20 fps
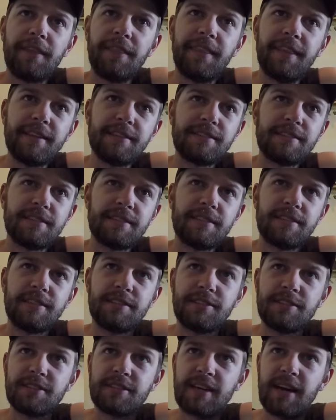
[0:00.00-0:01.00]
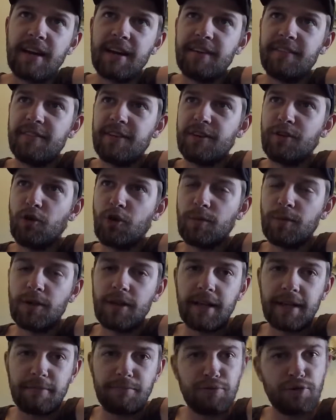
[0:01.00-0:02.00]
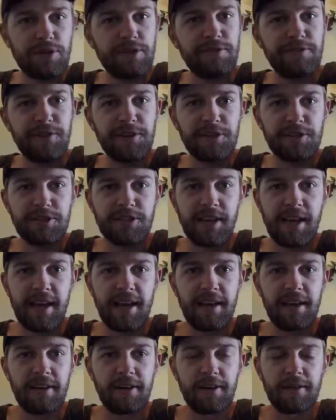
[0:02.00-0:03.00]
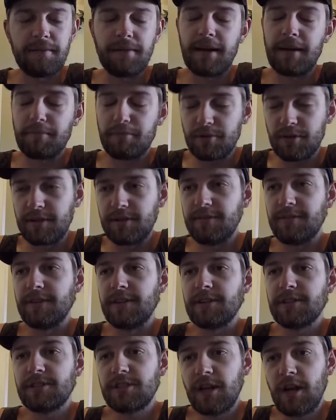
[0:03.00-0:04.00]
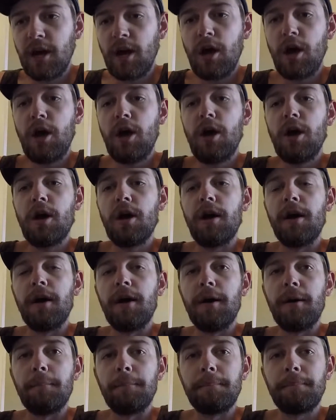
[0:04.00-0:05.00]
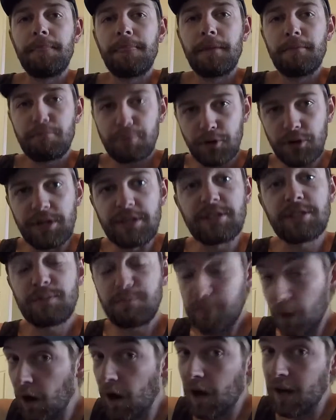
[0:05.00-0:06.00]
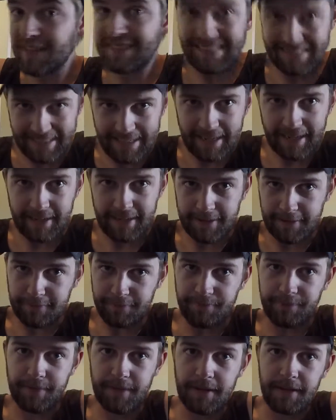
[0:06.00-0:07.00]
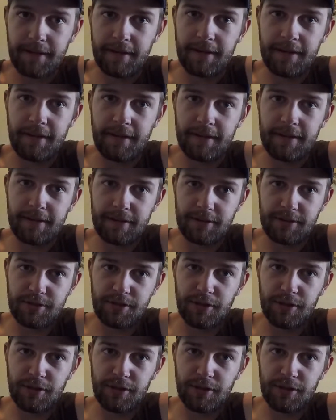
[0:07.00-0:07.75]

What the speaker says: This is just kind of a normal like pre-fish day, or not pre-fish, pre-spawn day. Yeah,